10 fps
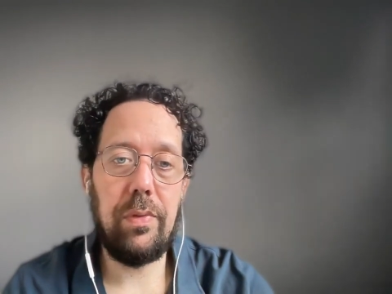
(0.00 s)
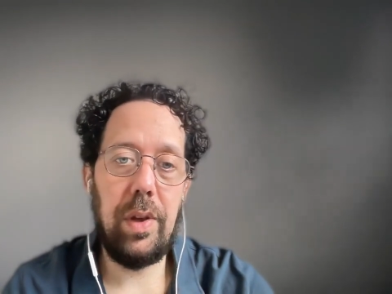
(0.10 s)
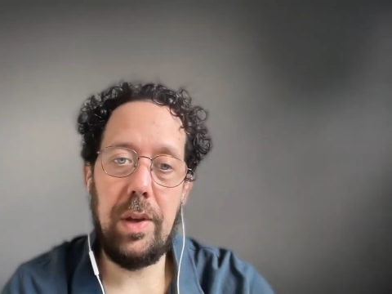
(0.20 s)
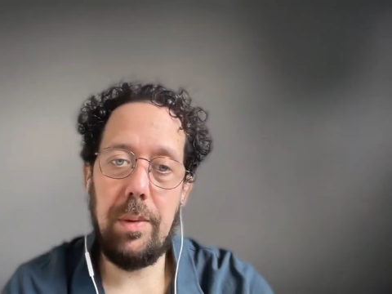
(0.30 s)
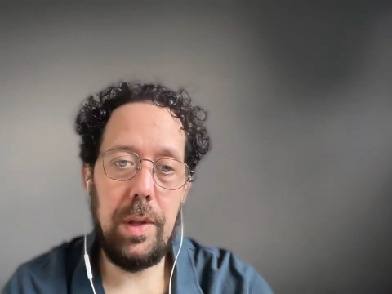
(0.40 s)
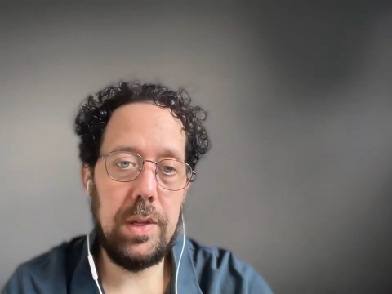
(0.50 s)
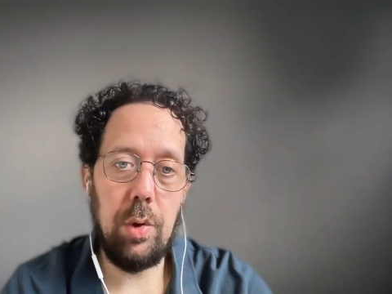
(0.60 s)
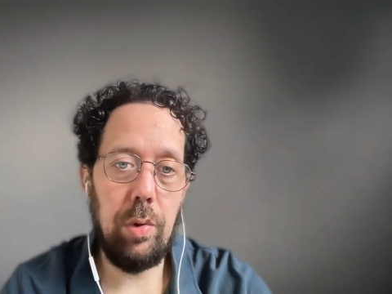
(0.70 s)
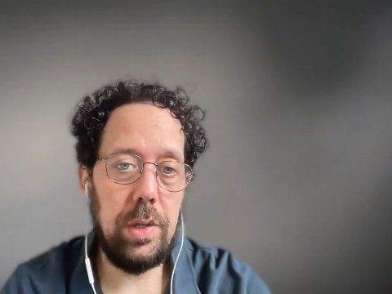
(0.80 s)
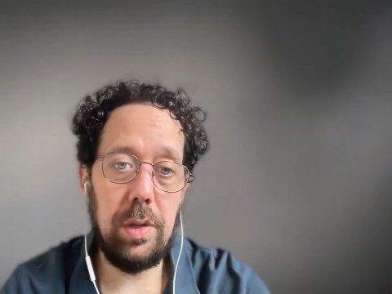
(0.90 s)
fit, there's
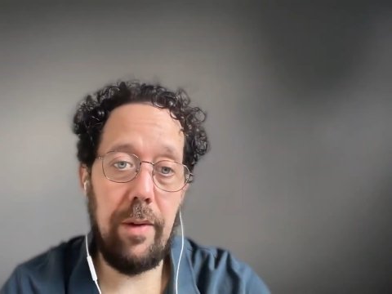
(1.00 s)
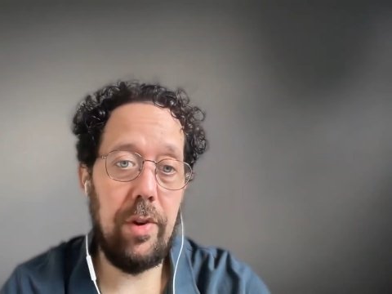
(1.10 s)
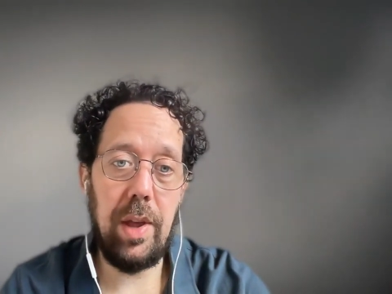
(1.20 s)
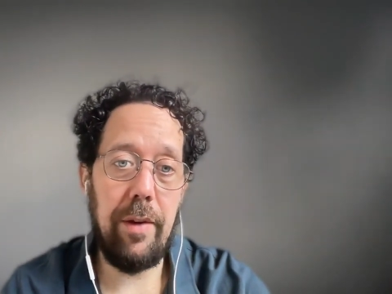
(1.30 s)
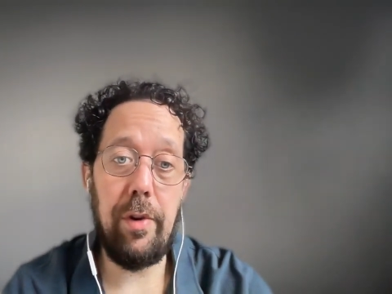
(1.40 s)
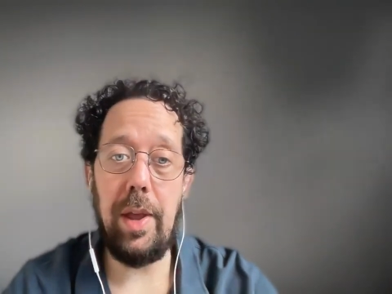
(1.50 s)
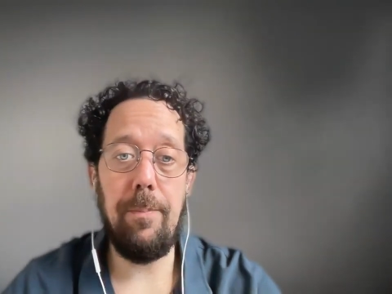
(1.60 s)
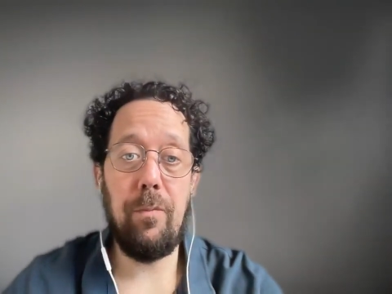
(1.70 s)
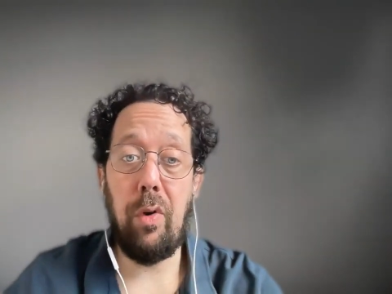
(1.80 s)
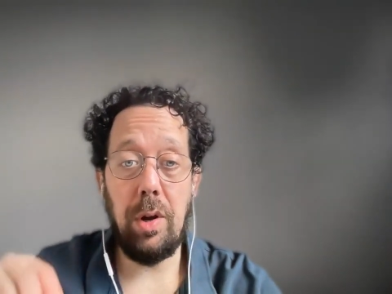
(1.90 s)
all these, every
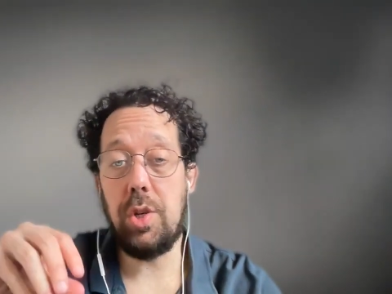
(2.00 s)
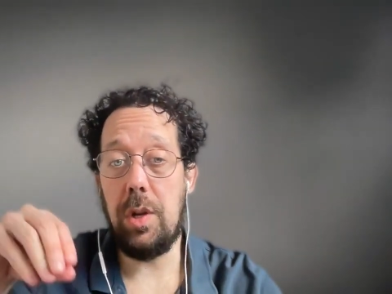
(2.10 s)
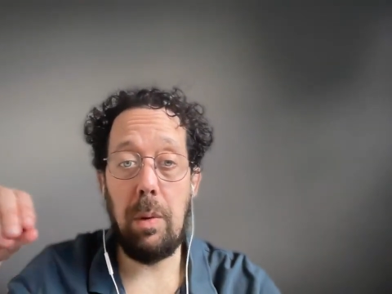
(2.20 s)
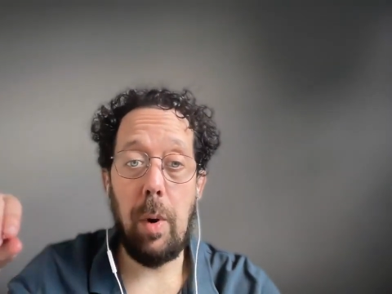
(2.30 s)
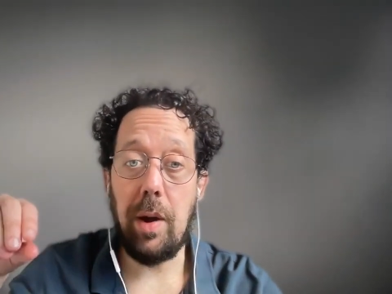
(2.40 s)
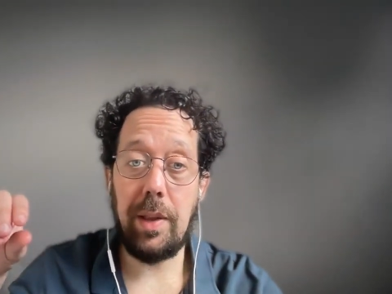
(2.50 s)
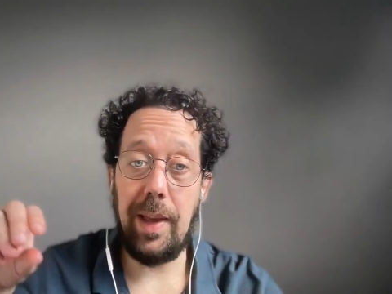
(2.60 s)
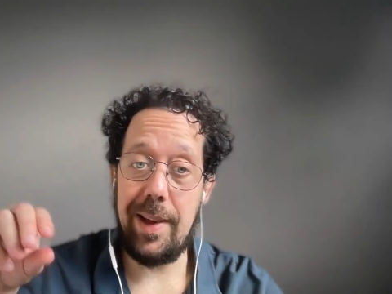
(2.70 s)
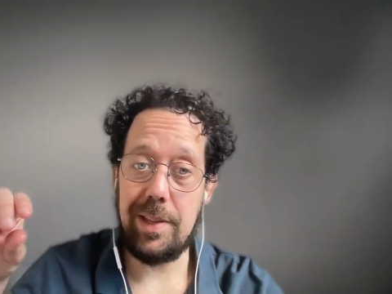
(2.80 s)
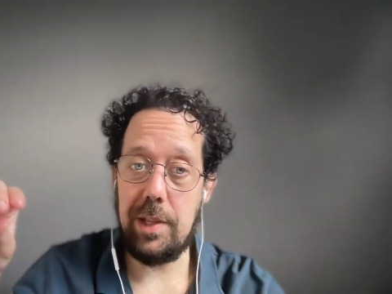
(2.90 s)
function in
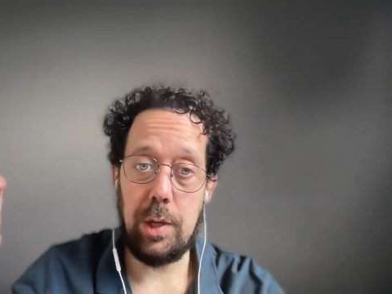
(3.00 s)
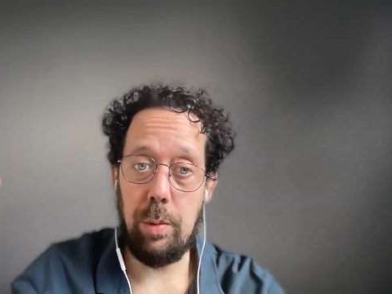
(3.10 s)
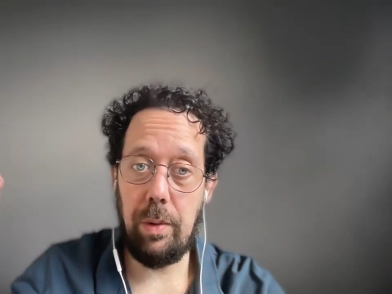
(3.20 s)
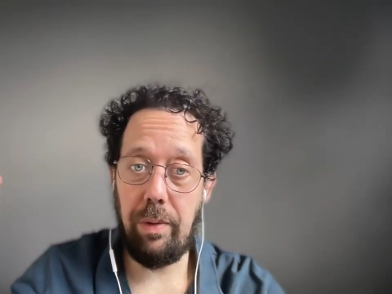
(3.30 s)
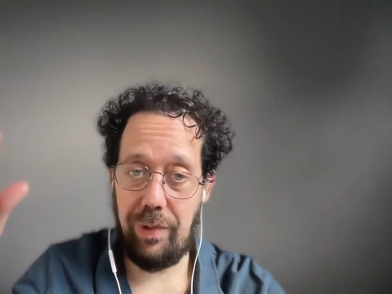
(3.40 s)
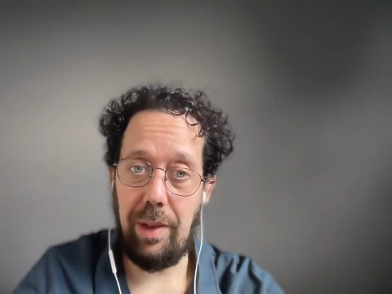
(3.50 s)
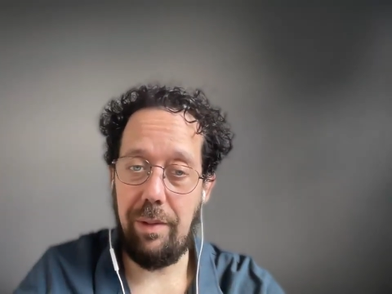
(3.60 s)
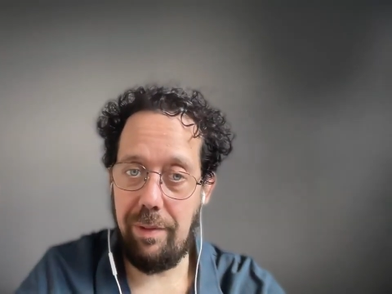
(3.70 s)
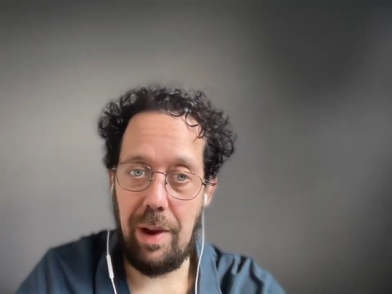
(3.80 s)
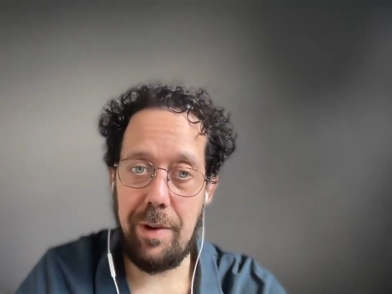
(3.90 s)
marketing has its own fit
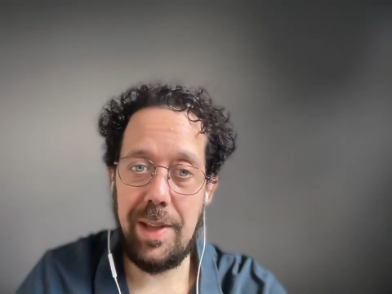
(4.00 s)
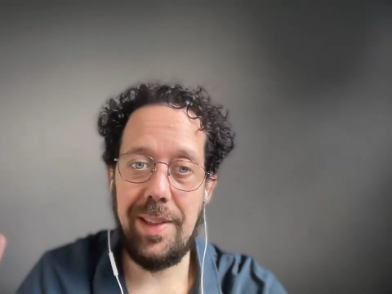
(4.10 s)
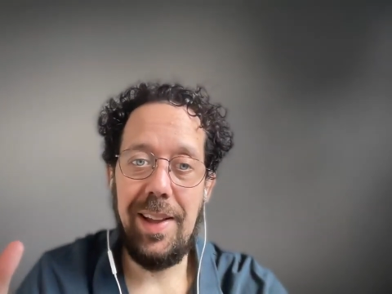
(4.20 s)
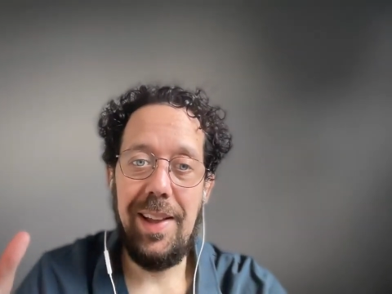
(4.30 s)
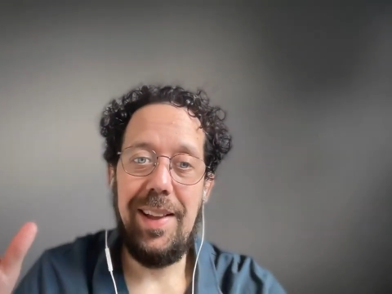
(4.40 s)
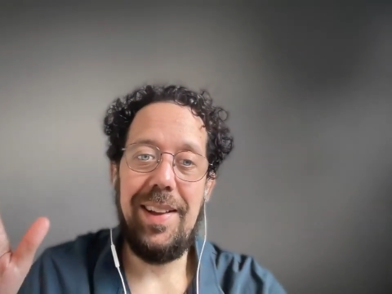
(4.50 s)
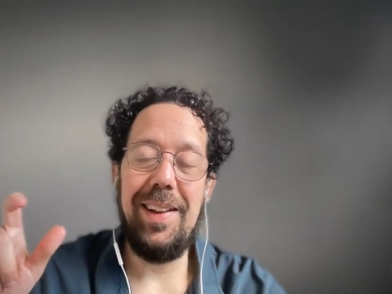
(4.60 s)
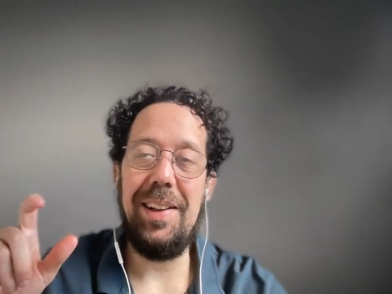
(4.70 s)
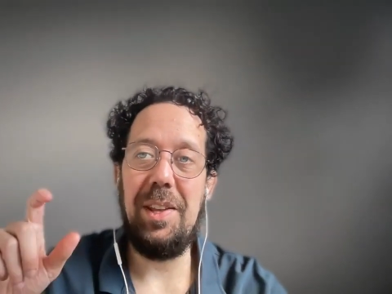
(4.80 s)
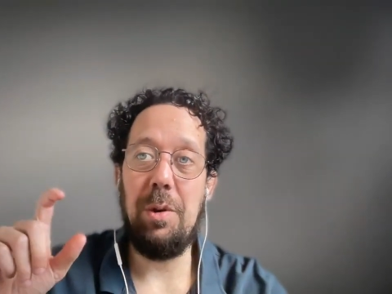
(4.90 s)
variant,
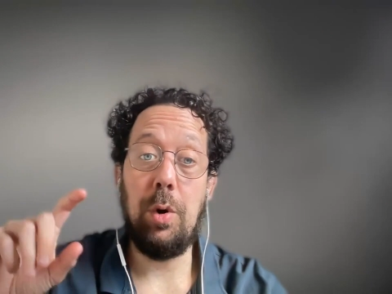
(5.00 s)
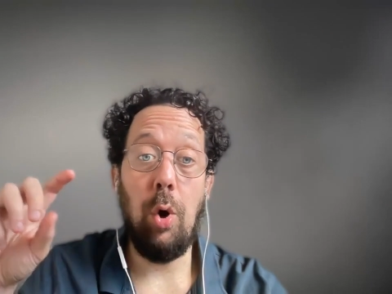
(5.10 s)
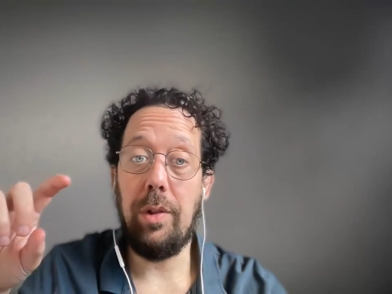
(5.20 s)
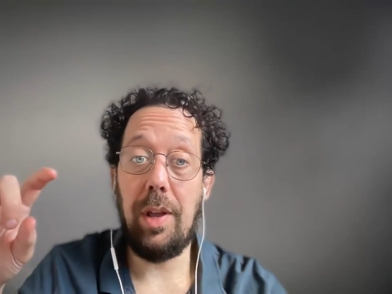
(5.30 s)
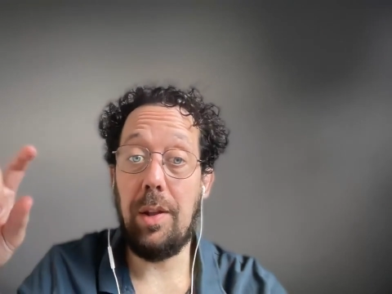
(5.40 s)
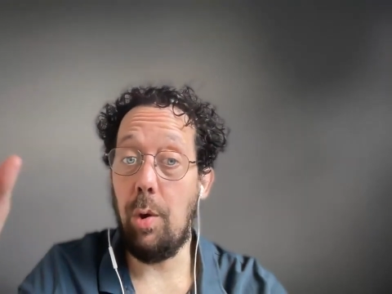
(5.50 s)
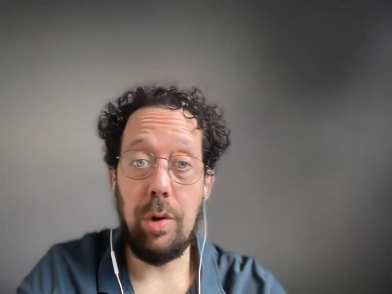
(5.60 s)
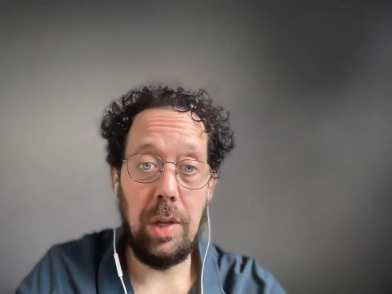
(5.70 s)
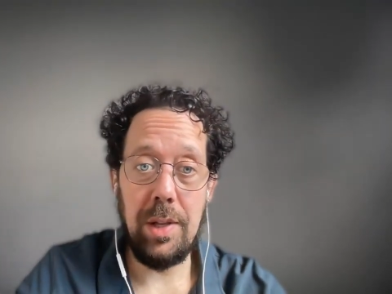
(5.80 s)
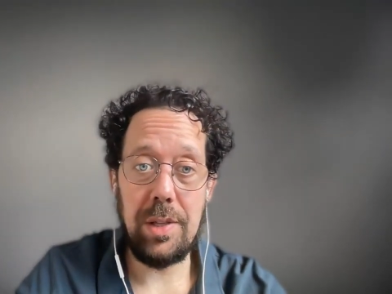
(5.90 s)
content
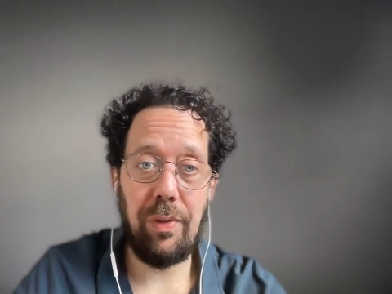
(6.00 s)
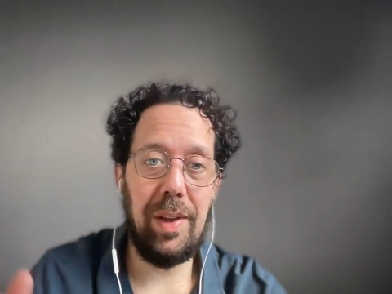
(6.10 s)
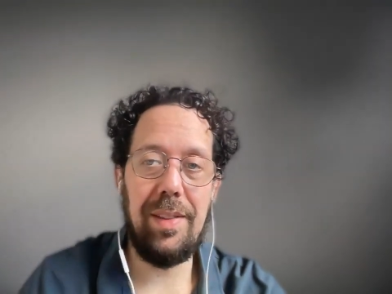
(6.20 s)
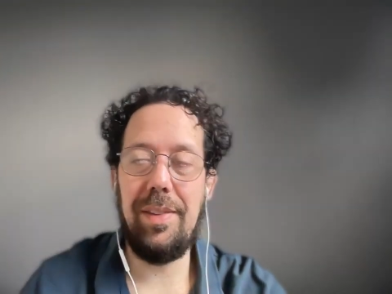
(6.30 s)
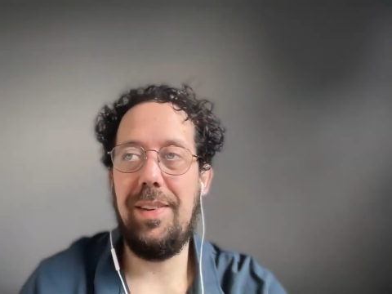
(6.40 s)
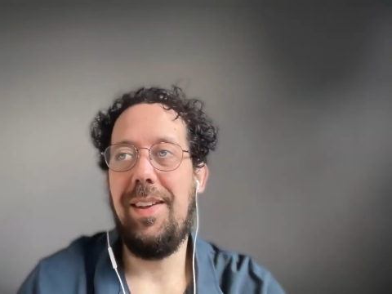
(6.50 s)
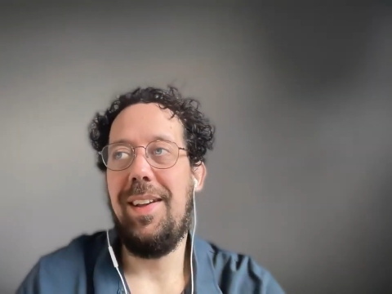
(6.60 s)
audience fit,